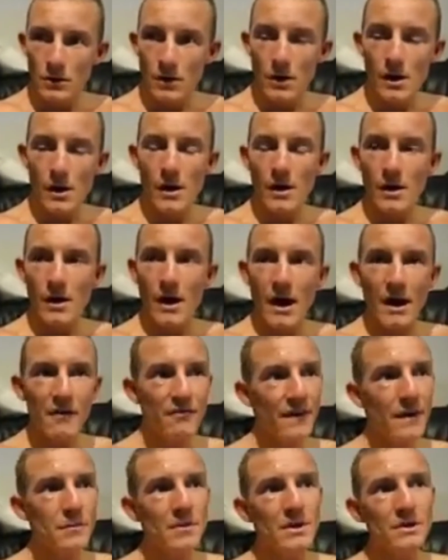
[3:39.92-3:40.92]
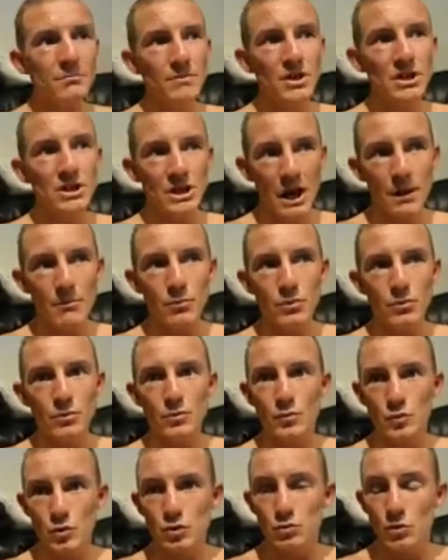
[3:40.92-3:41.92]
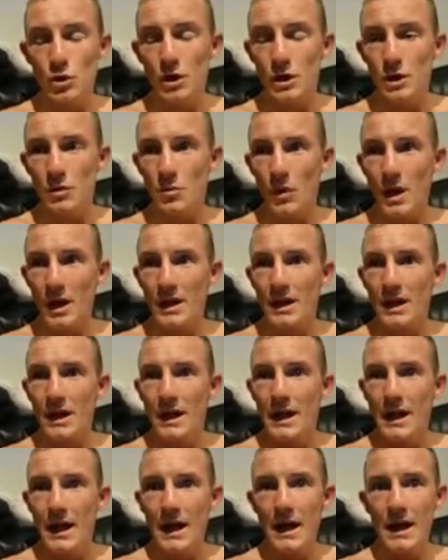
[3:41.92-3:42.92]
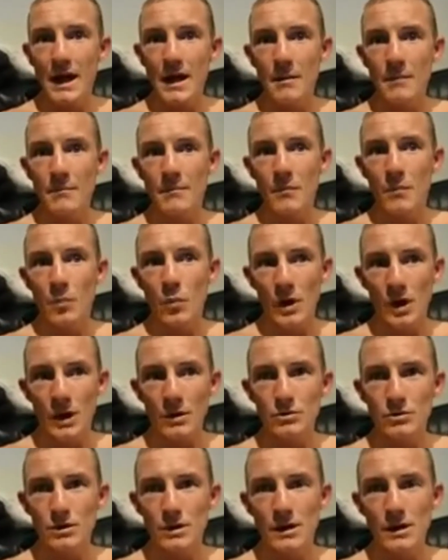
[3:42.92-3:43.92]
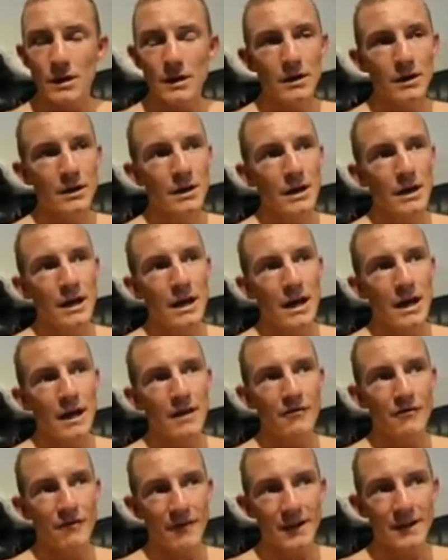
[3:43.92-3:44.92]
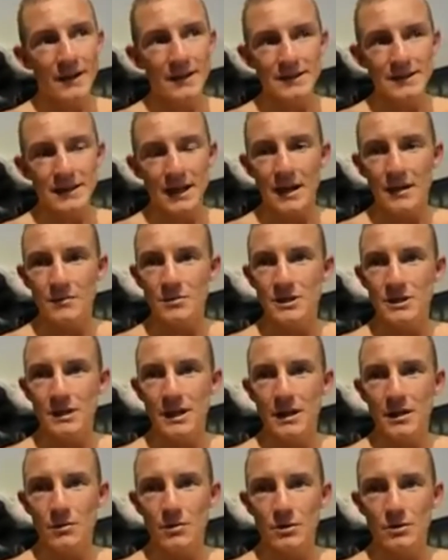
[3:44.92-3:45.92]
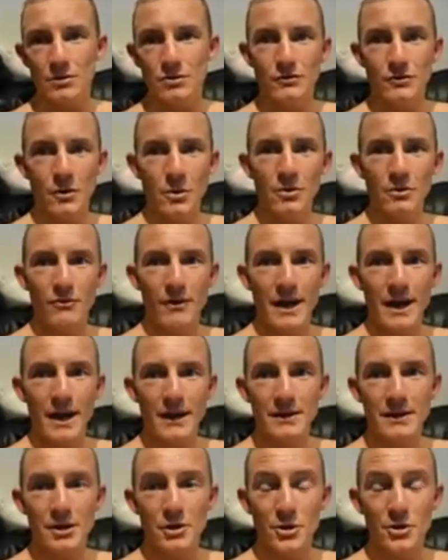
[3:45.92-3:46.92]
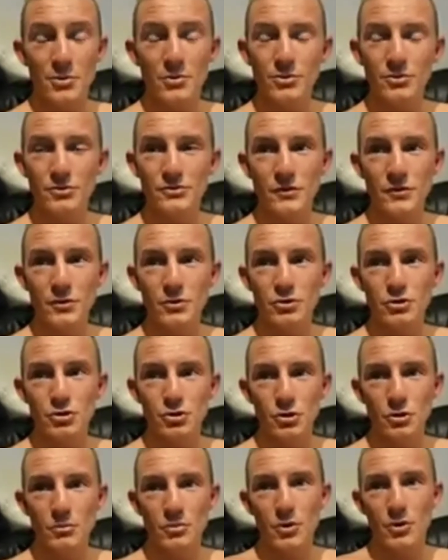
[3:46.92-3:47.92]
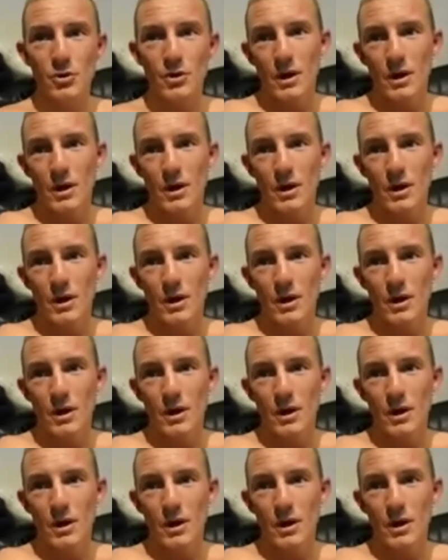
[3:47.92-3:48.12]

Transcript: yeah, you were I think my, jab was working well. Um, when I it felt at times in there when I was throwing the right hand, I knew I was falling short, but